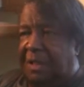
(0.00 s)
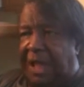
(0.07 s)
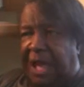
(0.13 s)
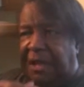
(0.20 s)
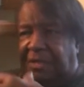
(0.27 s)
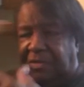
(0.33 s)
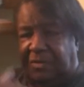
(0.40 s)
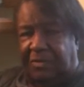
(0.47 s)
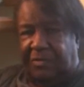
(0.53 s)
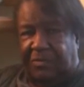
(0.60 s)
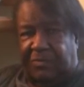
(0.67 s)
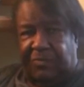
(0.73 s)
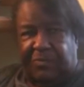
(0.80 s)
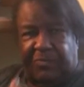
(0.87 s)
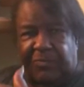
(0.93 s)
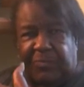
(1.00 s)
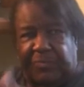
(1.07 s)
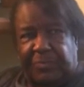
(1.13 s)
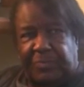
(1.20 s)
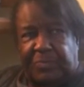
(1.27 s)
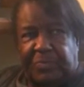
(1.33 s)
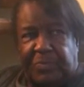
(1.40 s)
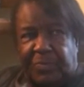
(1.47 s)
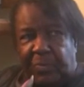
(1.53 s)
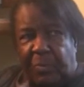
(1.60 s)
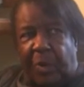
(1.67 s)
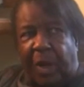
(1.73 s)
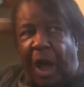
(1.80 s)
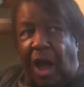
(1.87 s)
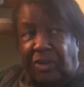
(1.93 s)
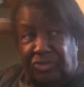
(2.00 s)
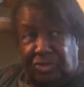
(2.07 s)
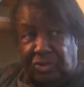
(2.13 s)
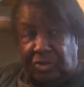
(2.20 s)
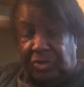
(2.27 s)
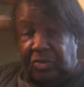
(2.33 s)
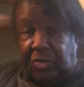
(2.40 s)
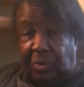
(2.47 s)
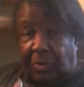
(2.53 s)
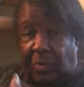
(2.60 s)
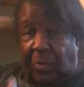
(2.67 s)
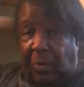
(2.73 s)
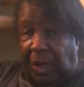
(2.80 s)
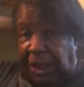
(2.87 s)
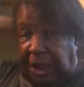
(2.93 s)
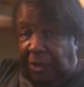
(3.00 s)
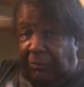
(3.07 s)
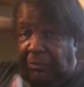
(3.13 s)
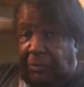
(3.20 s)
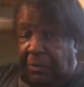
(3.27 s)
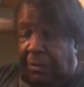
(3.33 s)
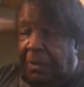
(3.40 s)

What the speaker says: like the ushers or whatever,